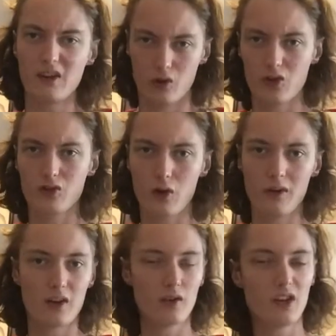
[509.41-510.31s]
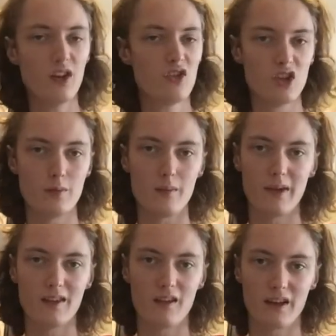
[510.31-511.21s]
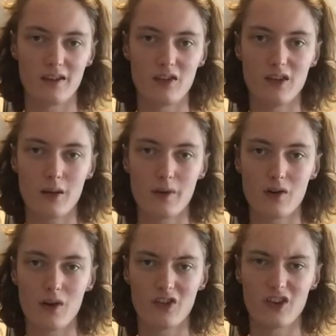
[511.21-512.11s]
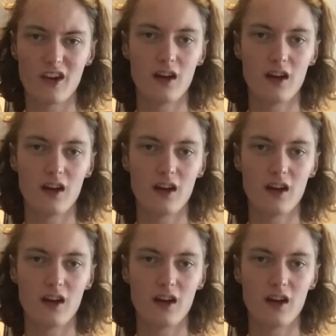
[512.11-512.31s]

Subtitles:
you're scrolling on YouTube at midnight and you come across an